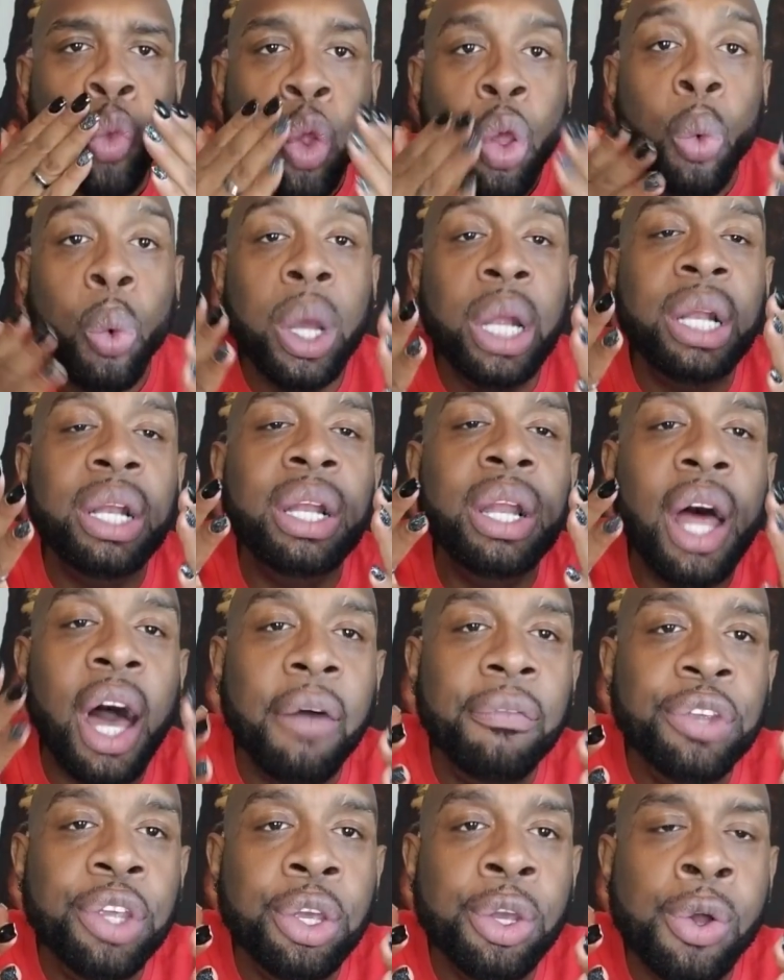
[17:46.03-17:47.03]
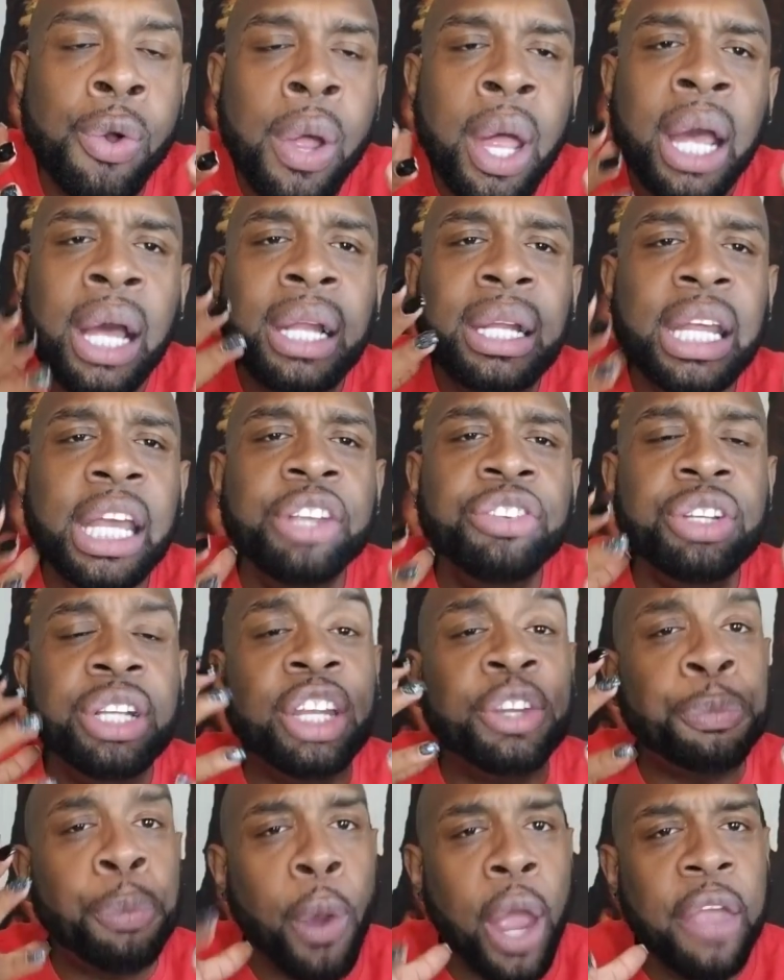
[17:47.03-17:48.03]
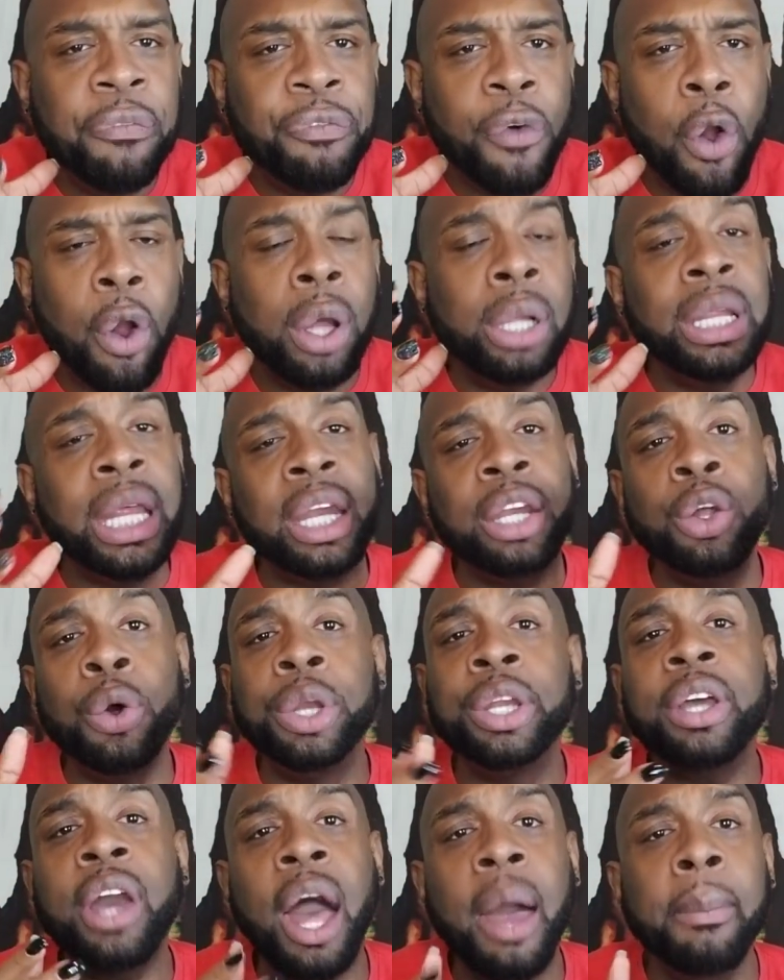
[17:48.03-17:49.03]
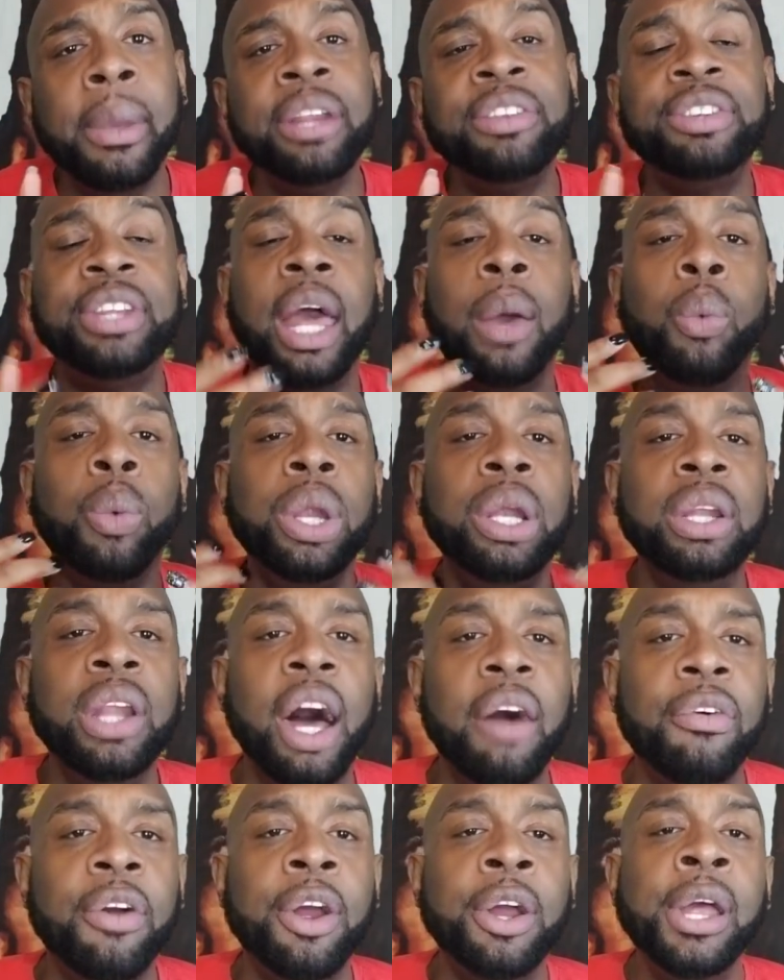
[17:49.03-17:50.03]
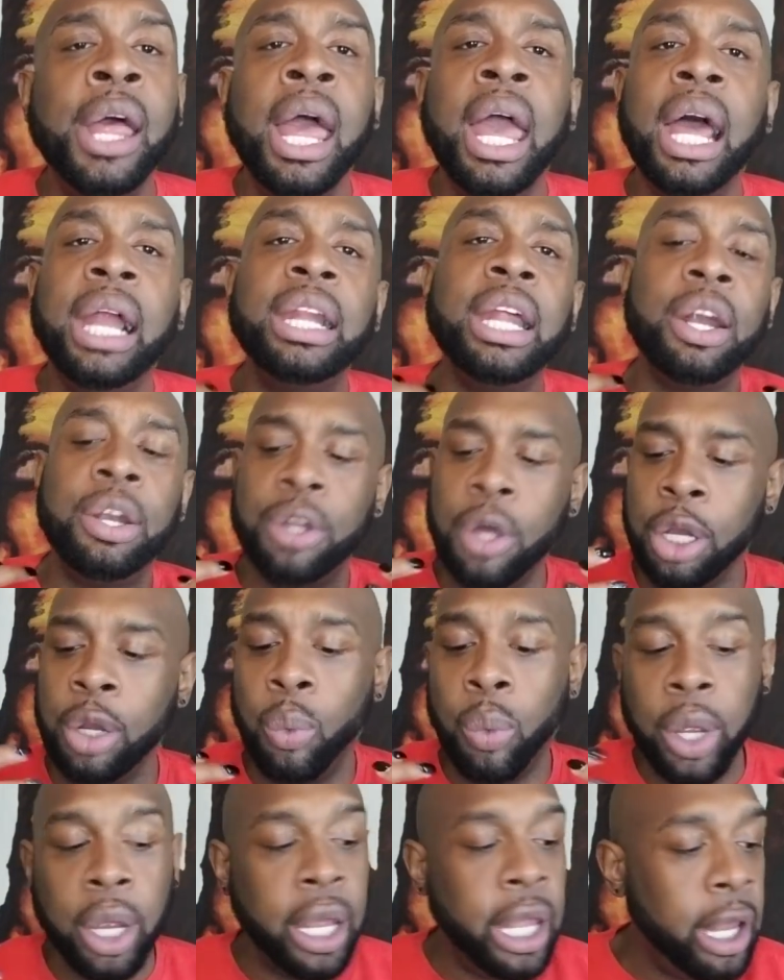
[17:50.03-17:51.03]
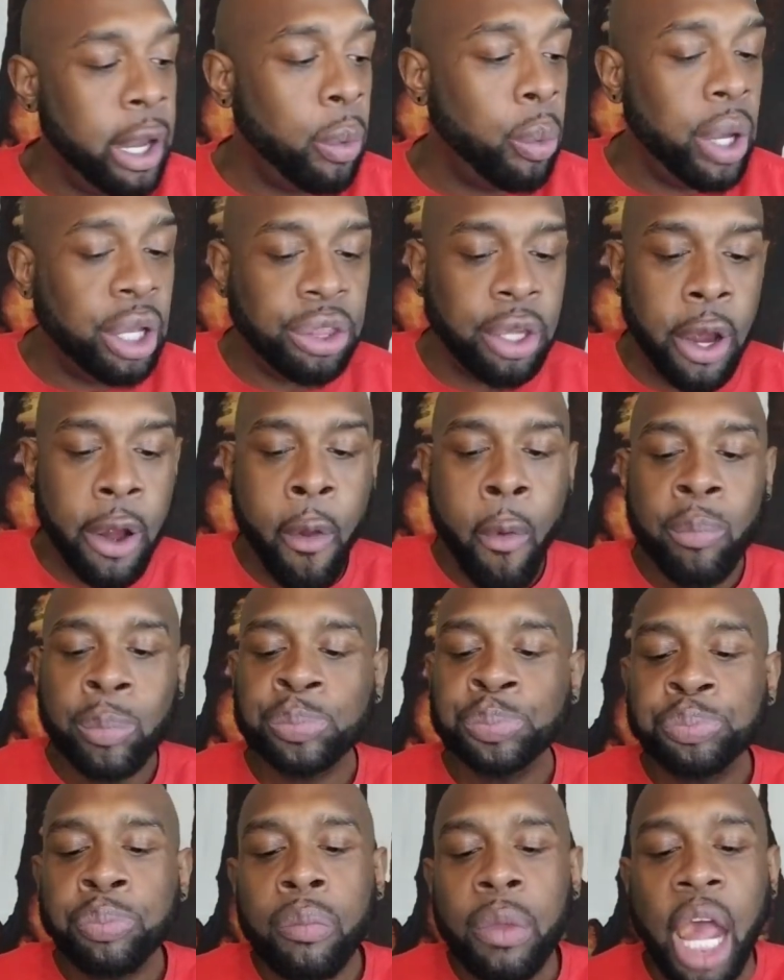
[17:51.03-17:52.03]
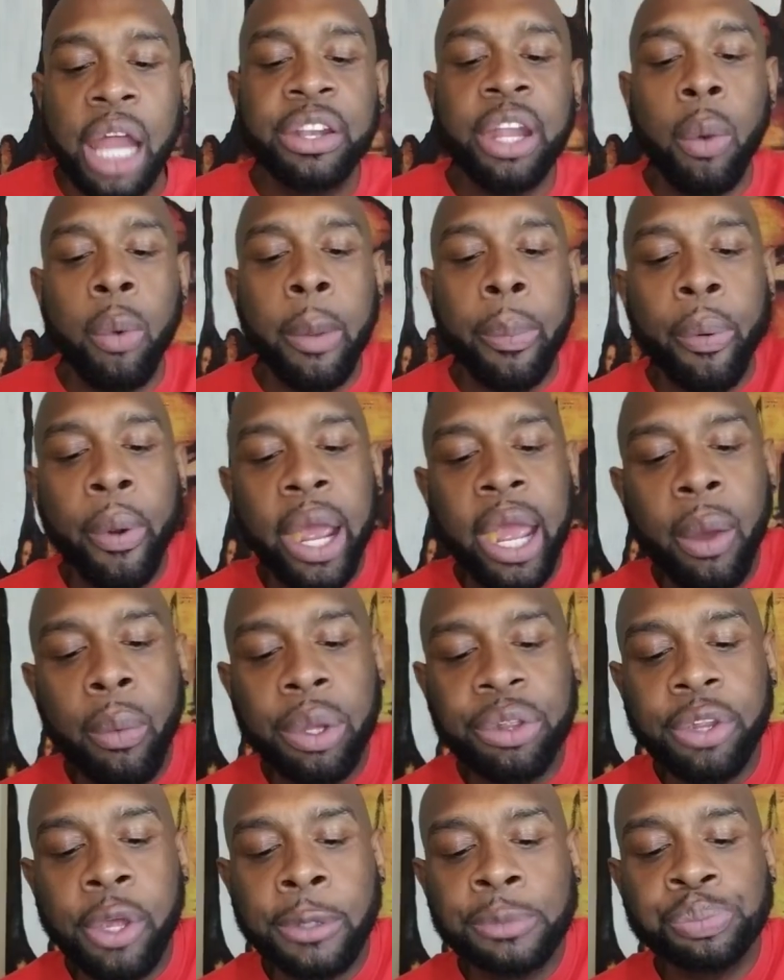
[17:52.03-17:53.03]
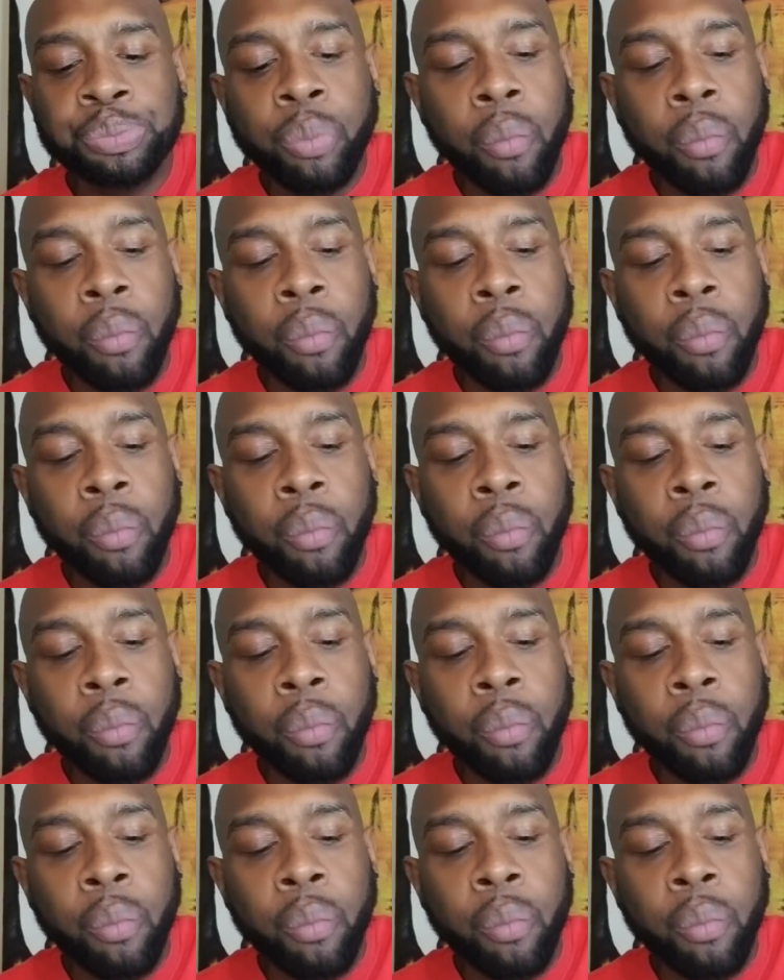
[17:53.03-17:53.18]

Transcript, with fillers: we love you. Legion, let's pray for her. Let her know in the comments that we love her and let her know that we're here with her and that we're praying with her.